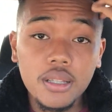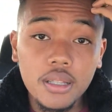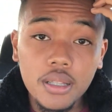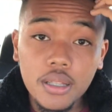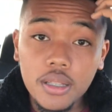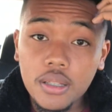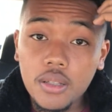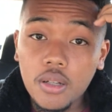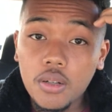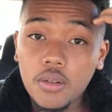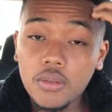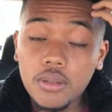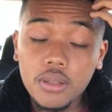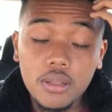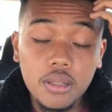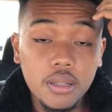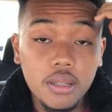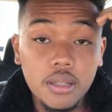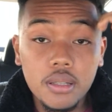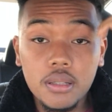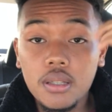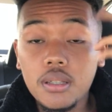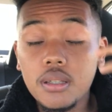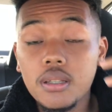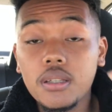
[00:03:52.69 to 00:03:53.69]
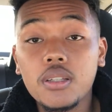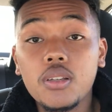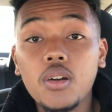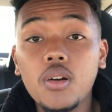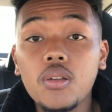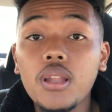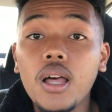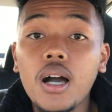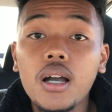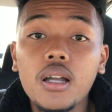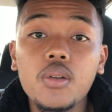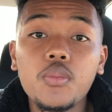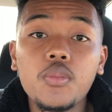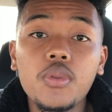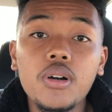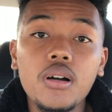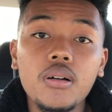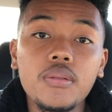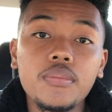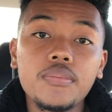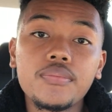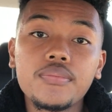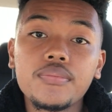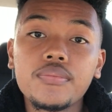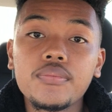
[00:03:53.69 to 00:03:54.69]
Let's go lock him
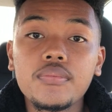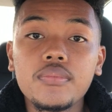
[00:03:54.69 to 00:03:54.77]
up.